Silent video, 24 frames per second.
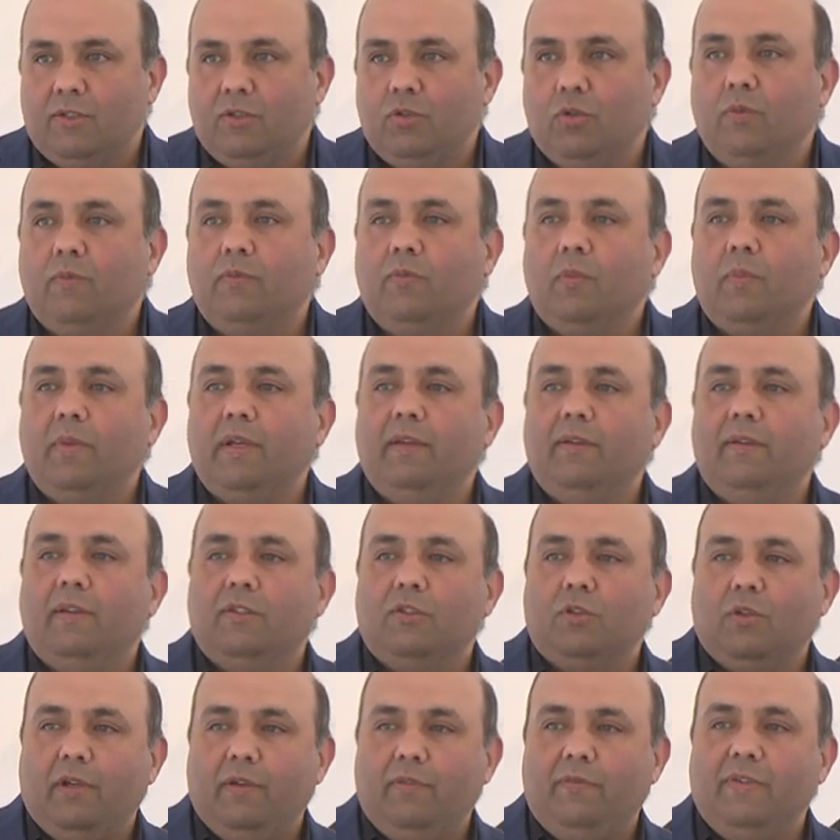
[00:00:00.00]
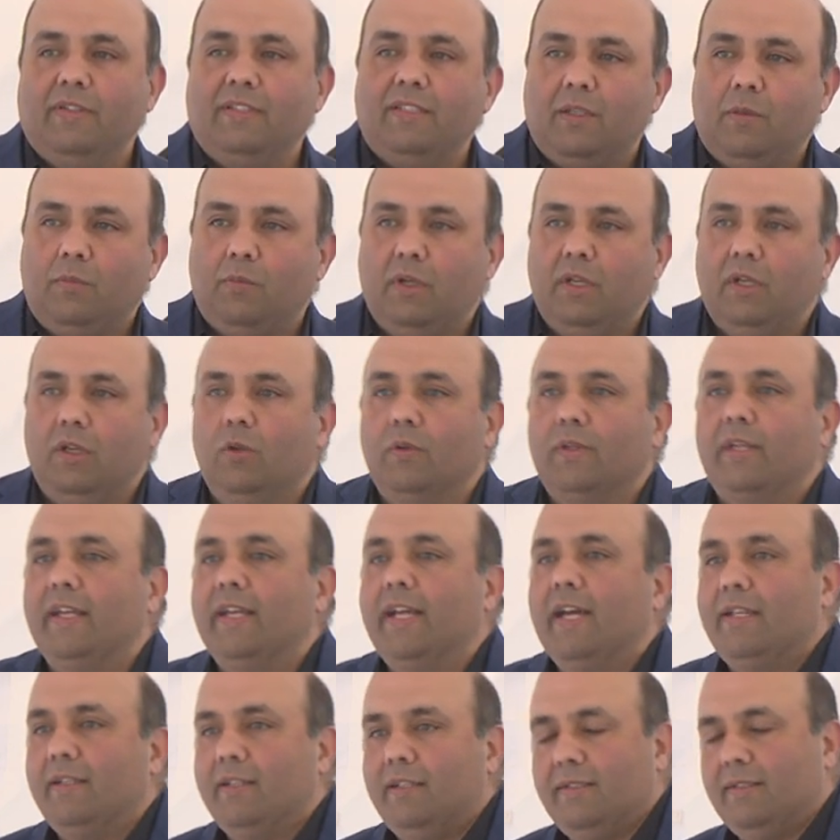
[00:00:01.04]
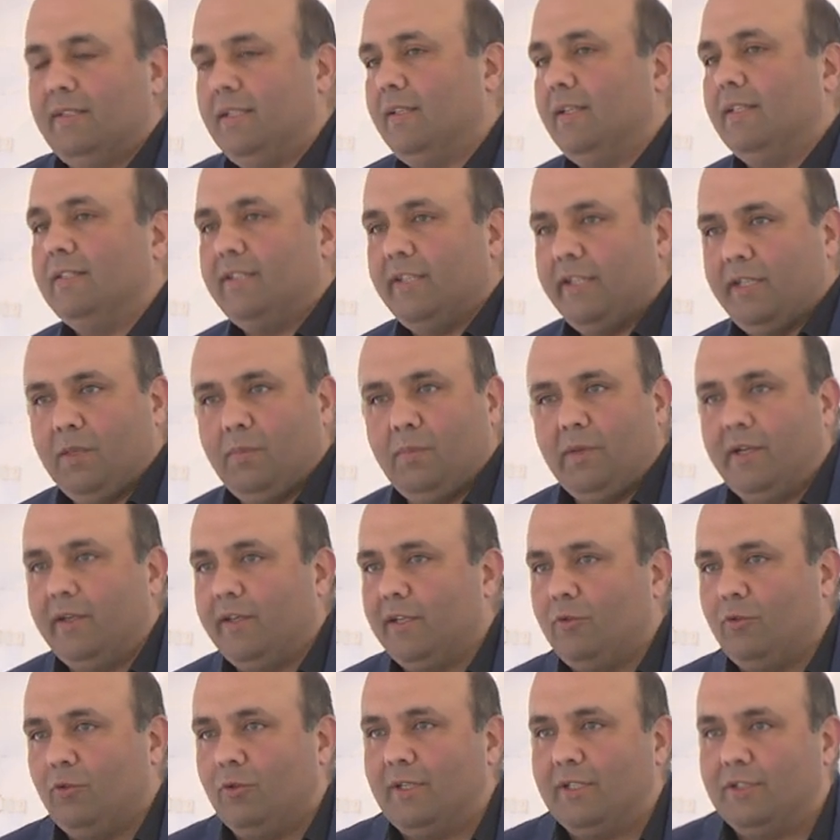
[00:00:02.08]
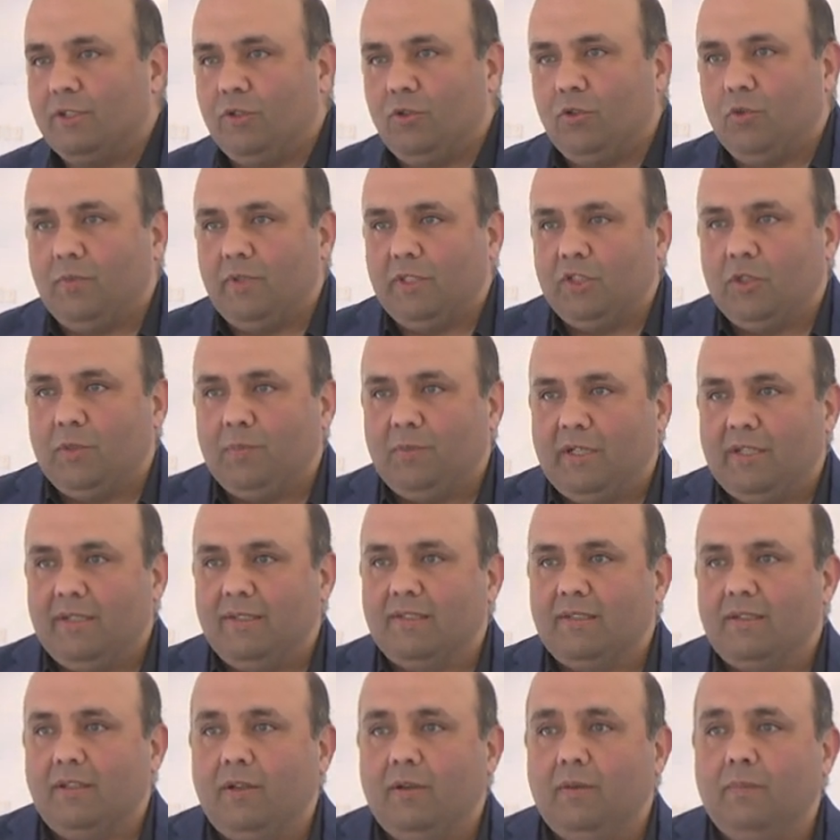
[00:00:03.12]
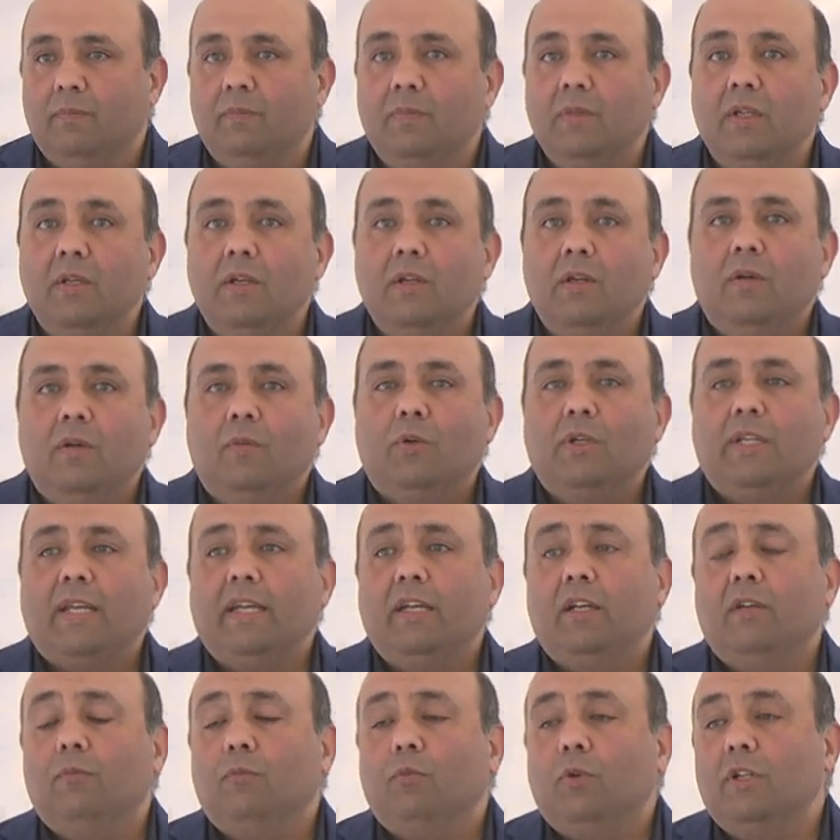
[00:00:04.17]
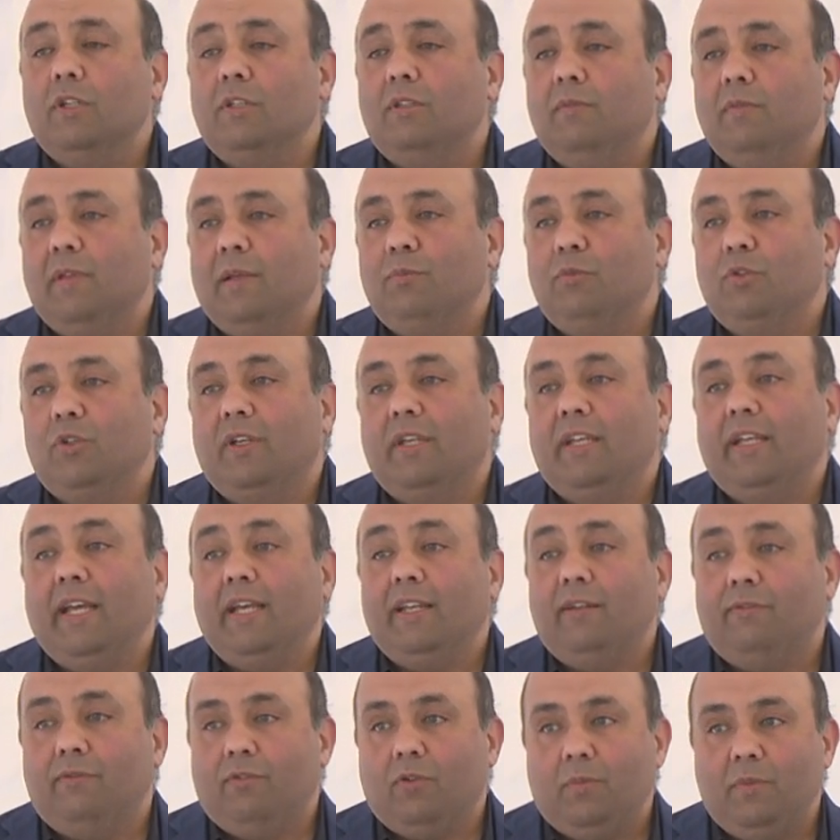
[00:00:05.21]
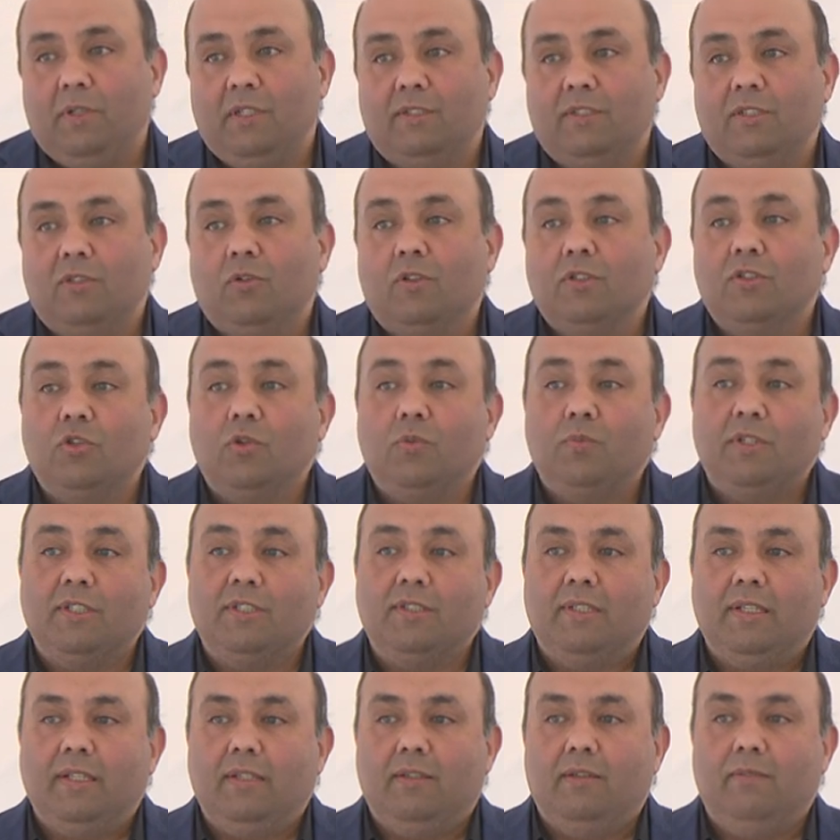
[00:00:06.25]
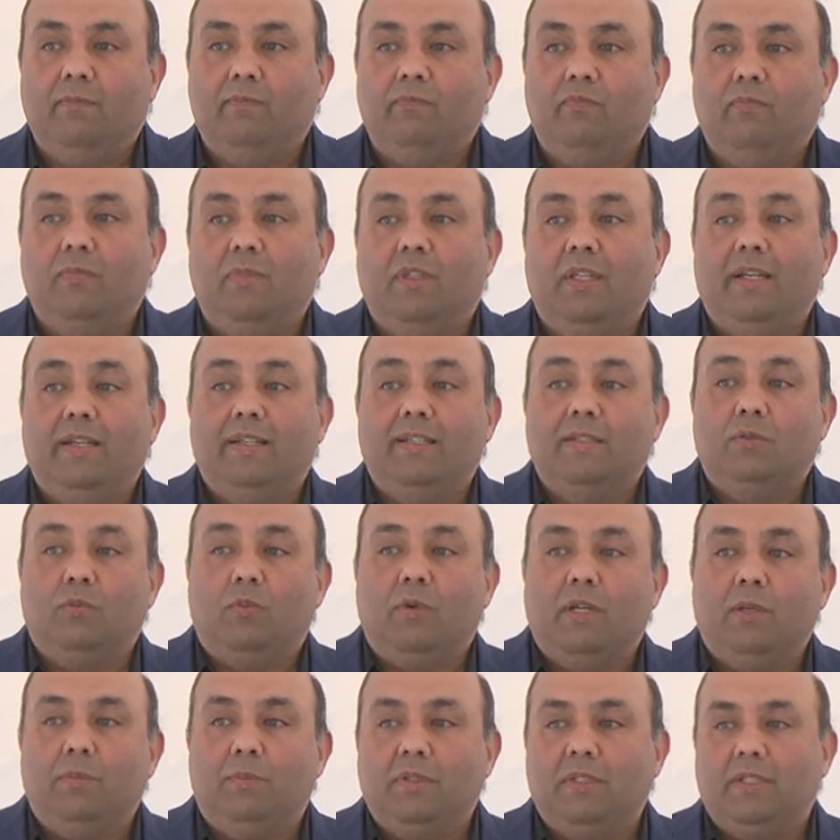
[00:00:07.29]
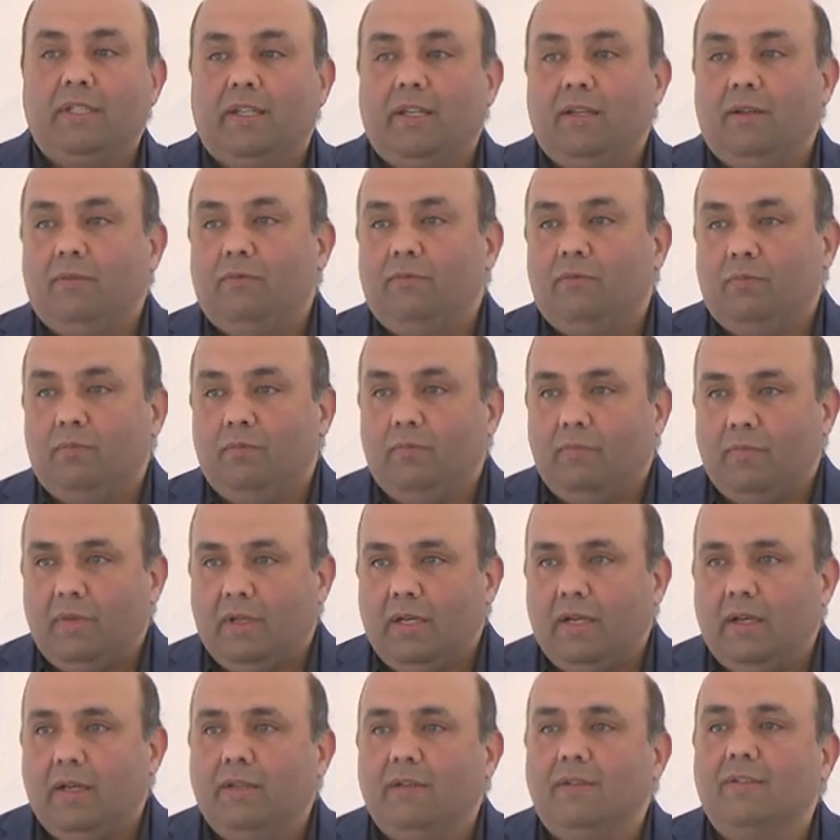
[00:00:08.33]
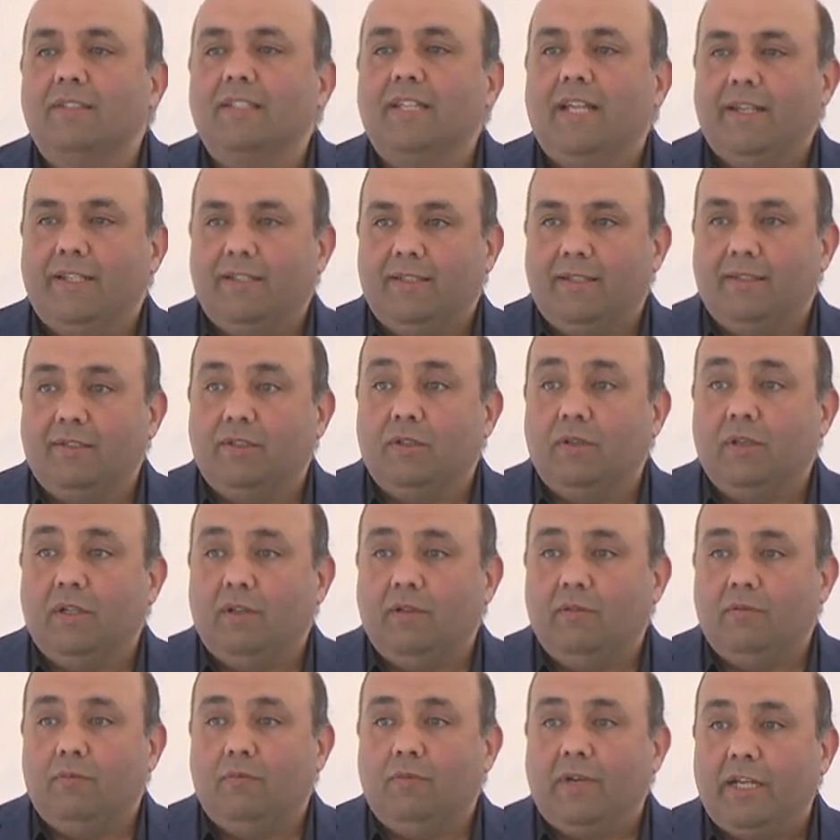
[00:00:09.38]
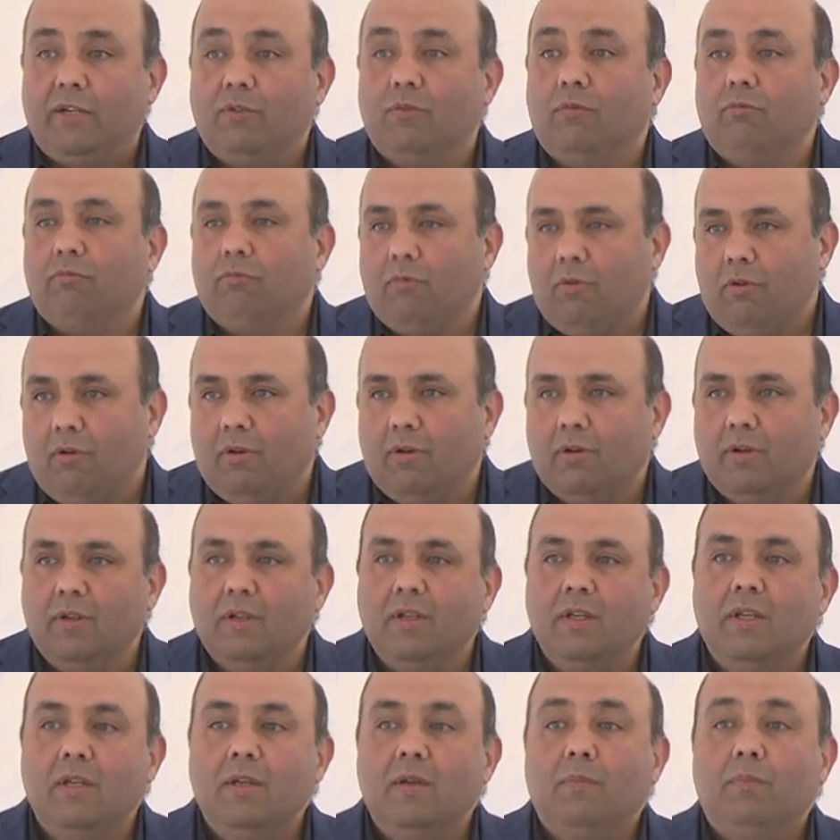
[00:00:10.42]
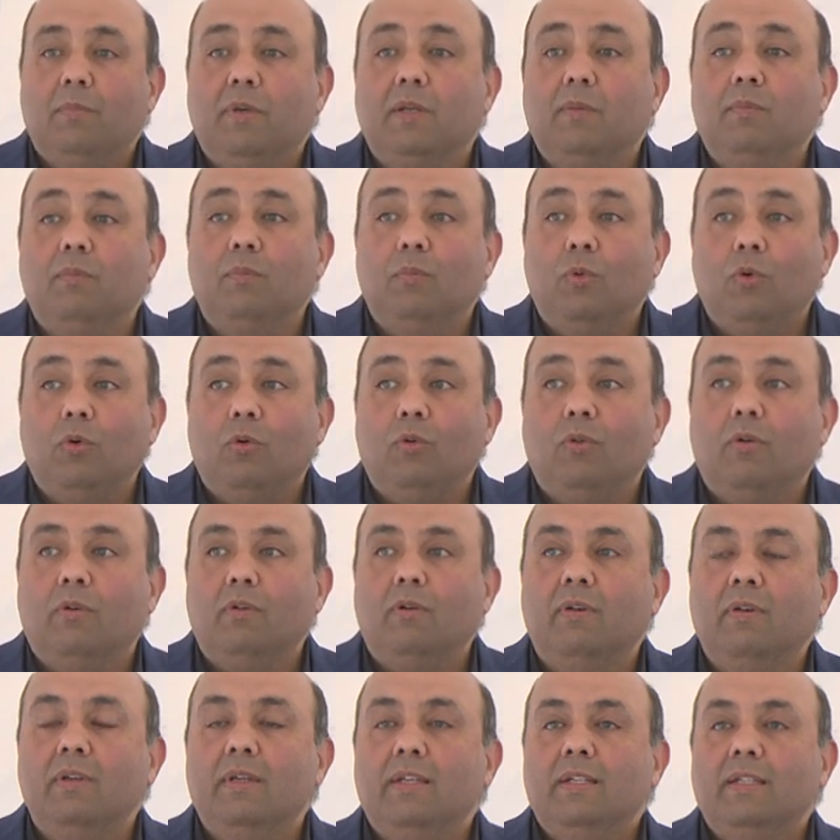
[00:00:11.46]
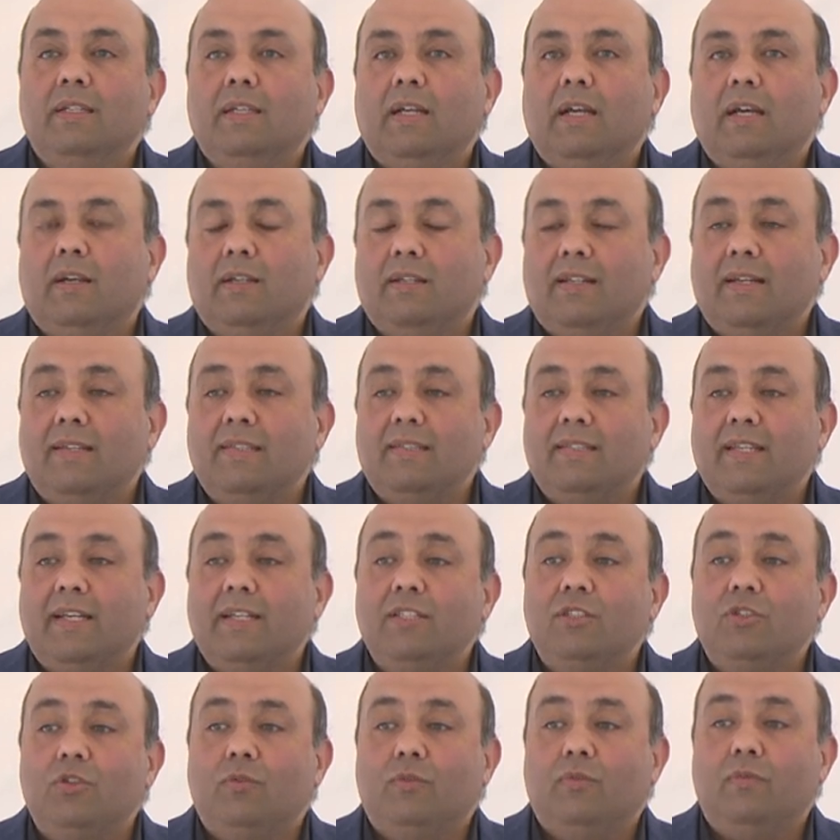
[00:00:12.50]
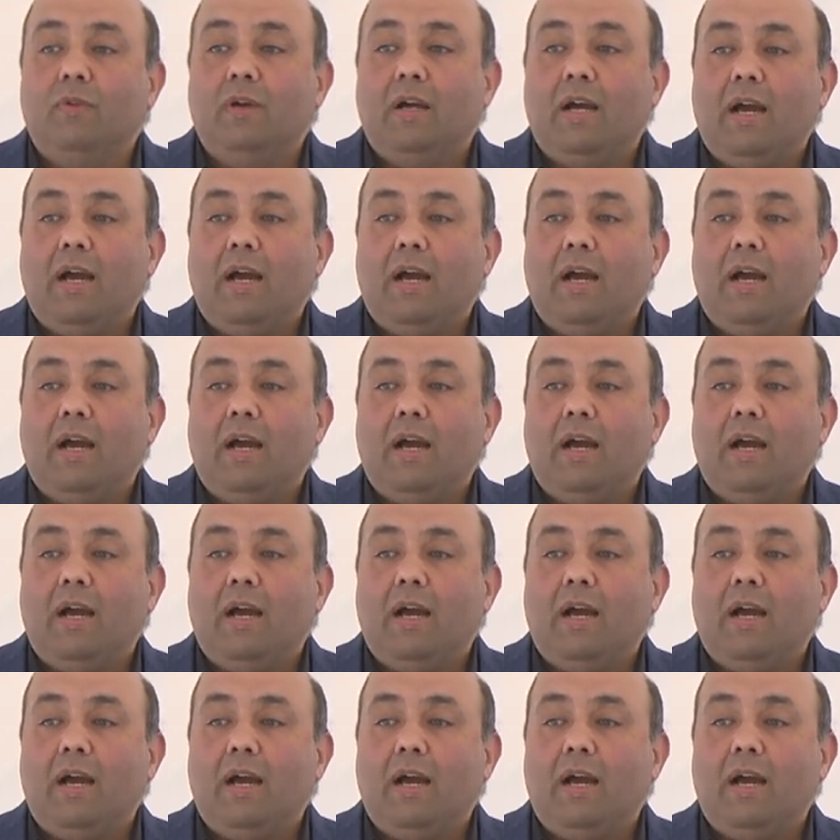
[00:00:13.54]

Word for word: So from so if it's someone looking at it, let's say an American who doesn't know much about Islam, what I want them to get from it is not so much that there is one particular understanding that is right or wrong, but more a, a sense of